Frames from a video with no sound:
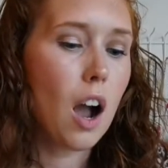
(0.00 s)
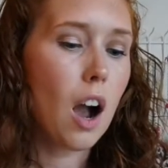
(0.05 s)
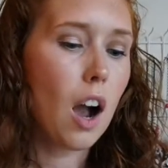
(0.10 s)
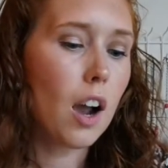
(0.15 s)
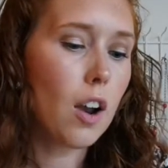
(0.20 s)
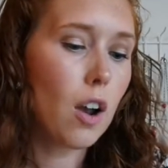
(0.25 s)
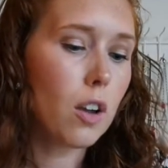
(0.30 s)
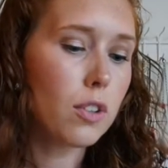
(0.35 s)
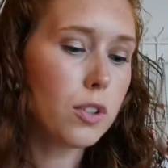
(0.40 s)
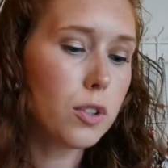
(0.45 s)

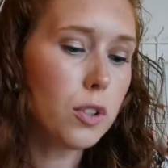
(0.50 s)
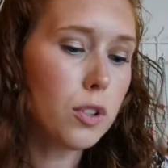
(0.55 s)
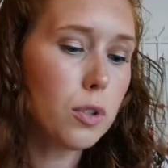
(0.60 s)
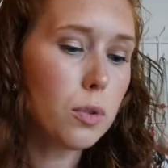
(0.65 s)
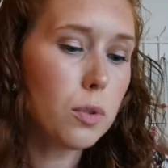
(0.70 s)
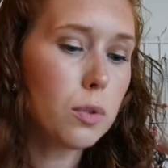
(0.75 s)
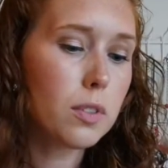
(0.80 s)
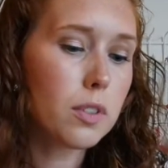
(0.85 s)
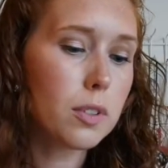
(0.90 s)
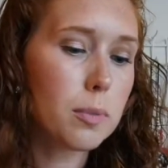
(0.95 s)
I also
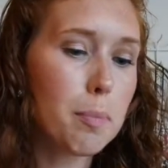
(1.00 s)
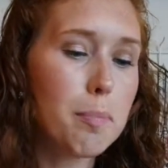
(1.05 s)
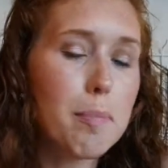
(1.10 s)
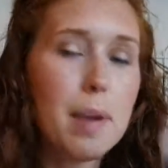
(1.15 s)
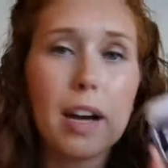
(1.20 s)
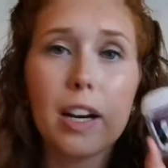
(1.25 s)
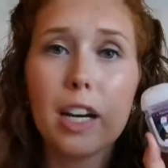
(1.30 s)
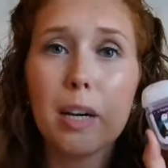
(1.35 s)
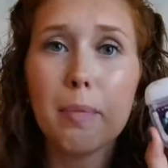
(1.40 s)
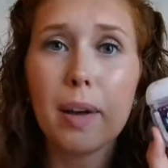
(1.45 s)
used
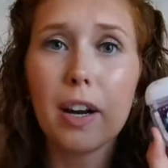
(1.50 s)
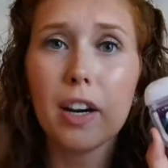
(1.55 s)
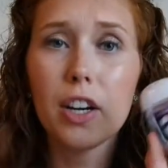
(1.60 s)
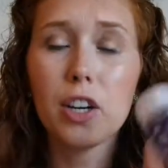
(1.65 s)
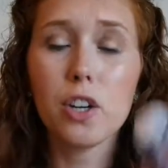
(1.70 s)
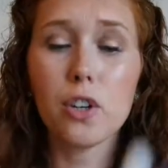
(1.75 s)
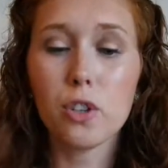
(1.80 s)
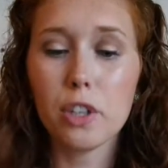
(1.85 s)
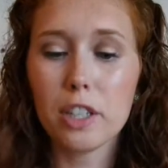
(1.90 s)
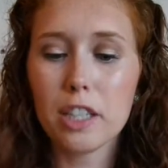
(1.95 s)
Mary Berry
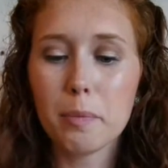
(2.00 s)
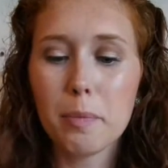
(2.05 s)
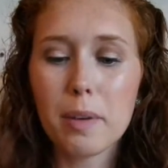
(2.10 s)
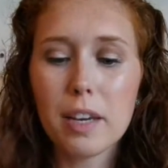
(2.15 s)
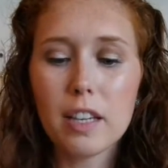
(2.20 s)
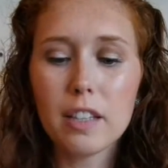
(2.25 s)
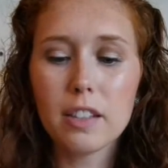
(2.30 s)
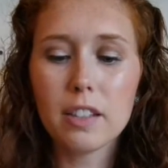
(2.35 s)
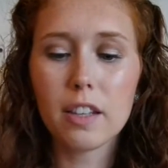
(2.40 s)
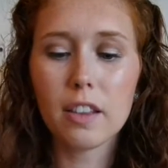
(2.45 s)

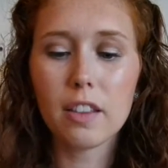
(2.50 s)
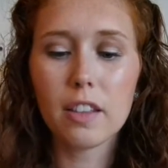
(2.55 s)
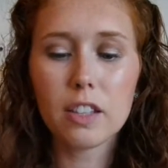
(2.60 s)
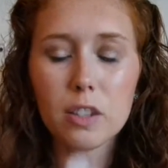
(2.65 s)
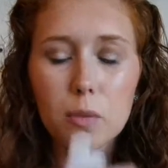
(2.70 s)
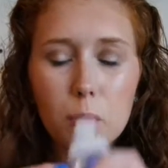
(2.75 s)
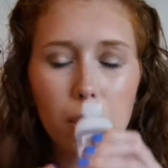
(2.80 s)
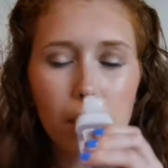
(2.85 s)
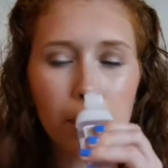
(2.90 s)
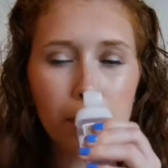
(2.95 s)
Christmas.
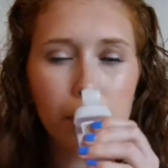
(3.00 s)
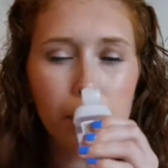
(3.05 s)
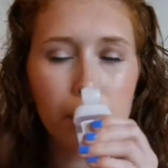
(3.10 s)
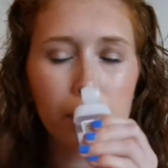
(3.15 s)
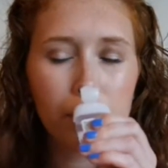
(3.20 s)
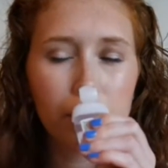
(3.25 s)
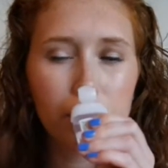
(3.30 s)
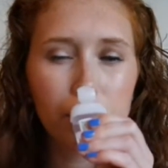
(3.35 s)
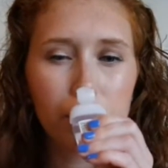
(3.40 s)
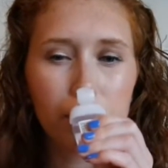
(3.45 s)
This one,
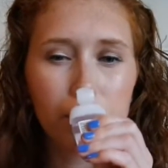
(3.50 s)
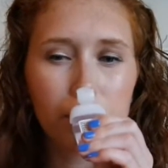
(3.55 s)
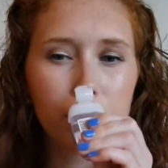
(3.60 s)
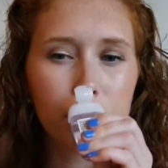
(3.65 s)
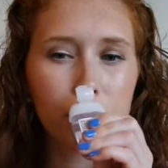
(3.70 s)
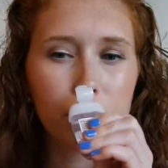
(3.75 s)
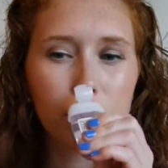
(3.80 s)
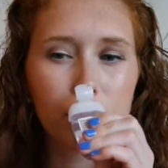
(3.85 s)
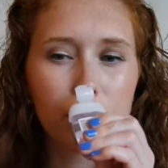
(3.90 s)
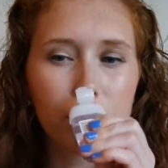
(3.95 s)

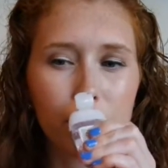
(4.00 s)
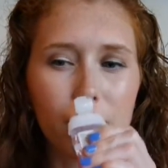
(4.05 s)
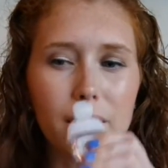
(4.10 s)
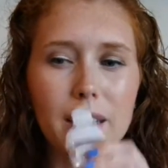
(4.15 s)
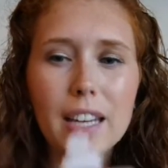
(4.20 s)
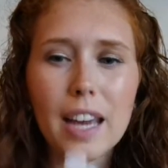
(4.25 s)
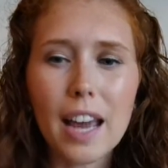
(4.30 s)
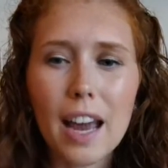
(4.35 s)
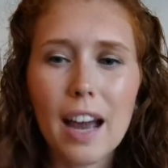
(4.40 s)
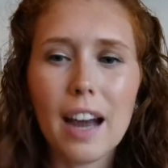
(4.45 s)

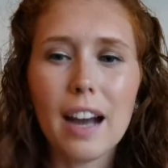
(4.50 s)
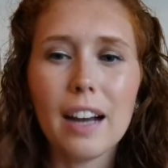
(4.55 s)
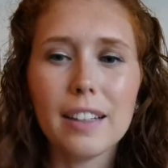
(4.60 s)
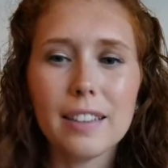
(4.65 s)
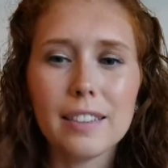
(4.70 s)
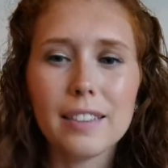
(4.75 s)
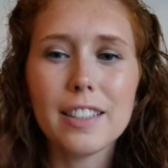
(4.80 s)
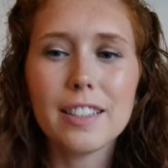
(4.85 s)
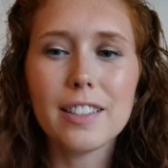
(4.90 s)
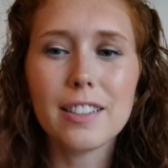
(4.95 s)
yeah,
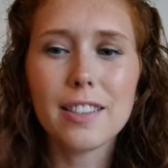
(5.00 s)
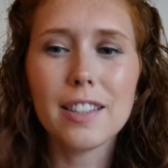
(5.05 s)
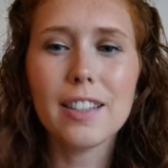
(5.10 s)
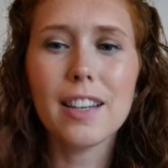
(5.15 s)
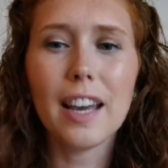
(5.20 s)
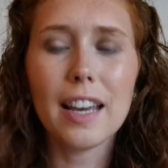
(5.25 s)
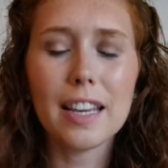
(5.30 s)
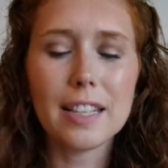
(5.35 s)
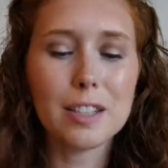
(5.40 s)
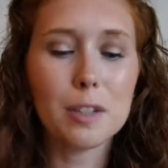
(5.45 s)
this is a
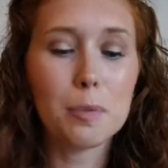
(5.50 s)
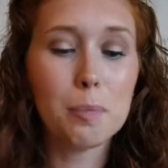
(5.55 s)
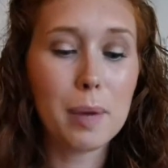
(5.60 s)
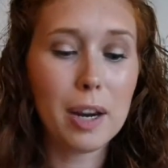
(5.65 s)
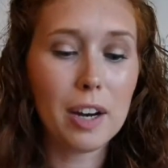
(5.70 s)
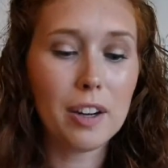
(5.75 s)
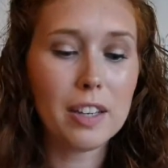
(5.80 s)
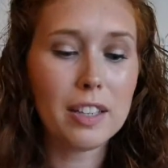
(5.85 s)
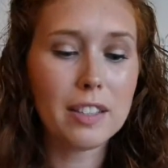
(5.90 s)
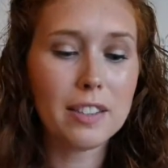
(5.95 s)
nice
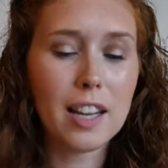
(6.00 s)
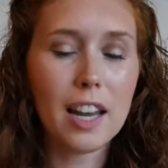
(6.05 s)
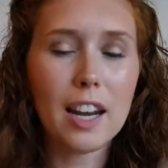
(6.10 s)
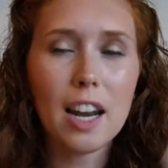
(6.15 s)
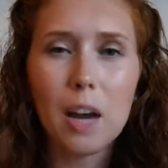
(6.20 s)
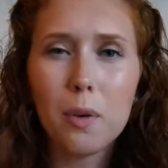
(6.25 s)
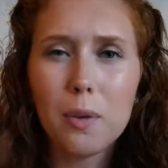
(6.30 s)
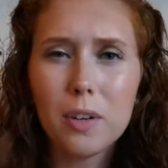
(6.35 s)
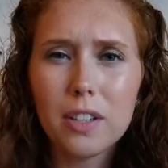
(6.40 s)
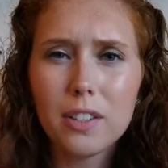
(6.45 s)
berry scent.
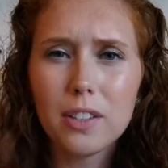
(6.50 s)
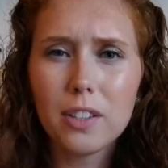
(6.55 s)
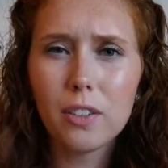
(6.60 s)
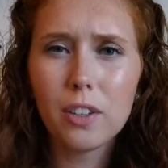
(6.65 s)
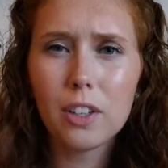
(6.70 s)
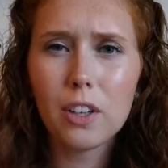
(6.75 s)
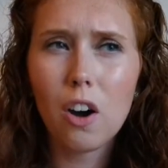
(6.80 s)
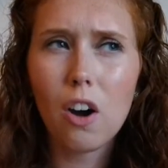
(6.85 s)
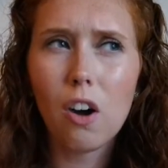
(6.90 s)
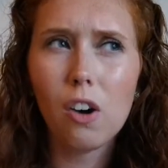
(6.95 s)
I wouldn't
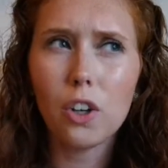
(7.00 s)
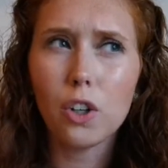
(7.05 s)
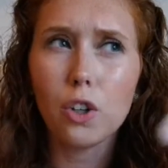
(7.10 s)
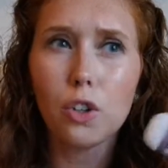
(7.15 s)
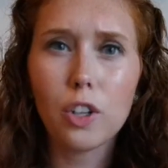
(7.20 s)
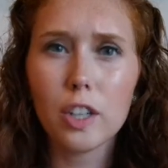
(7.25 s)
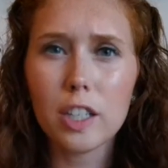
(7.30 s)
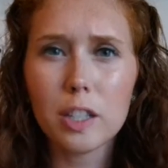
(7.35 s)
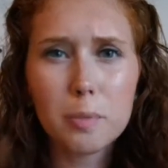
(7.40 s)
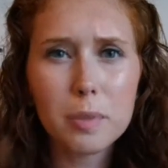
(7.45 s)
necessarily call it a
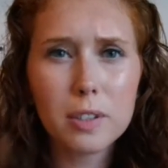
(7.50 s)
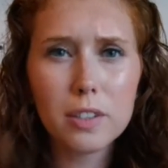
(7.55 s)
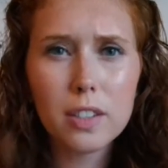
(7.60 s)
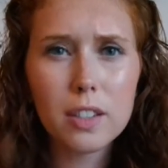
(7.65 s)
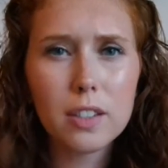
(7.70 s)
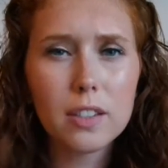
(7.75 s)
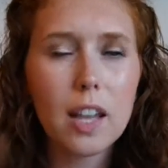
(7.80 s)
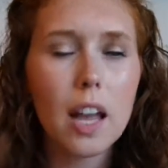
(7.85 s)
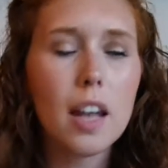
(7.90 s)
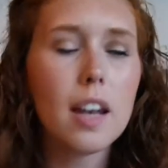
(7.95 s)

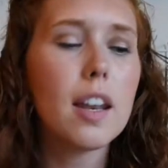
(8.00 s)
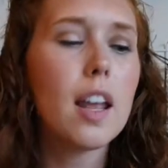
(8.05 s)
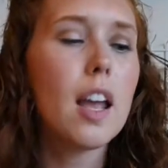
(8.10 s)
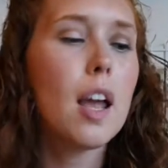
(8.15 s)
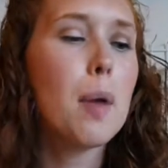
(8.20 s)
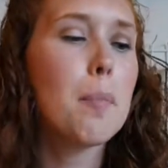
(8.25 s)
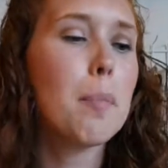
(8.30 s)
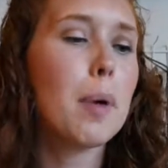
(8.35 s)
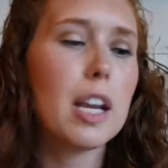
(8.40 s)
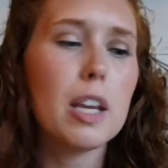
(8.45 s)
Christmassy scent,
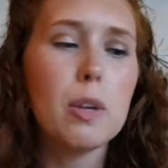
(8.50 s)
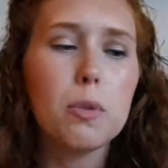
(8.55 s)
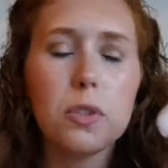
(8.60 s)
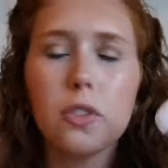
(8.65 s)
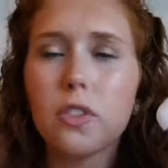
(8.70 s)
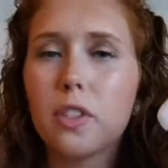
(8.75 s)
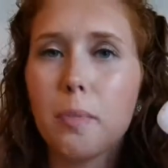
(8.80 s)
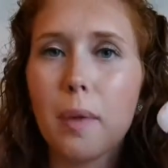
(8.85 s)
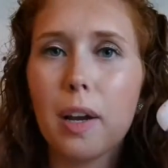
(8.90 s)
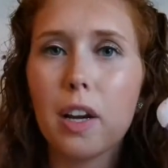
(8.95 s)
but I used
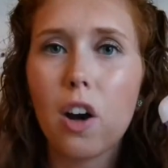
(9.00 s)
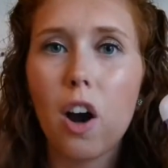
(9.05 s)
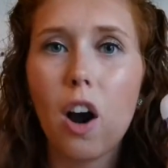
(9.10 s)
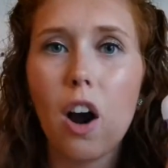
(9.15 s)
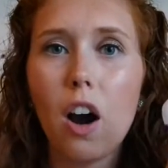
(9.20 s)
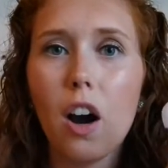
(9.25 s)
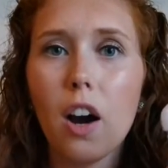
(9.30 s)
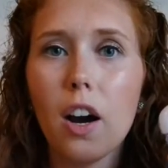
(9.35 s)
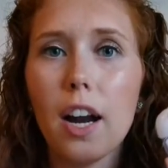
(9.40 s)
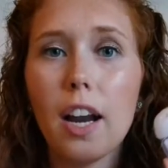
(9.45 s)
this in my
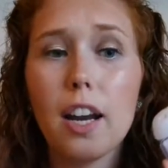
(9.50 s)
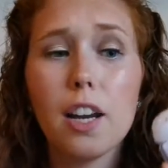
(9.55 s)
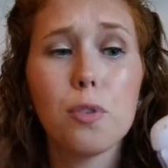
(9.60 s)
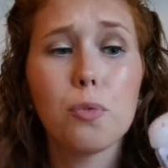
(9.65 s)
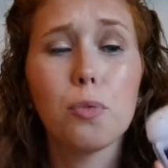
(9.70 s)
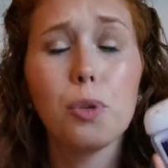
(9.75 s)
car, and it